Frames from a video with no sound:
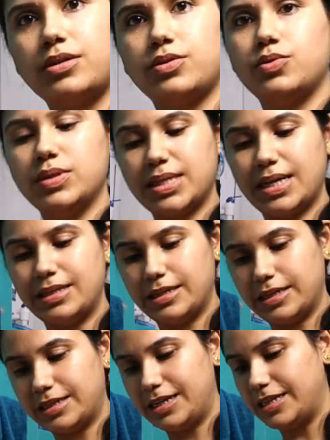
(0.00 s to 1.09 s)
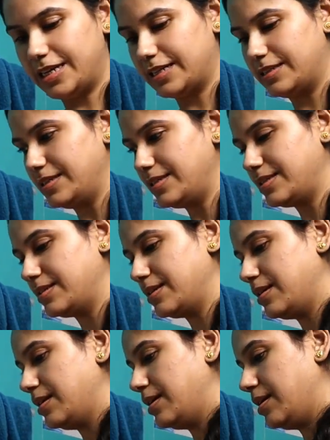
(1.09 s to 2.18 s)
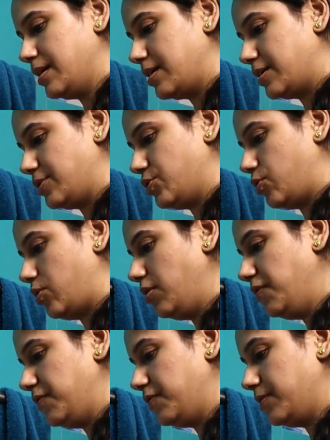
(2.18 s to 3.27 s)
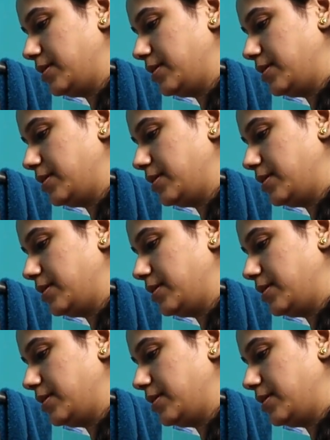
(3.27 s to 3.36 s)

I'll do is I'll directly take this, cut it off,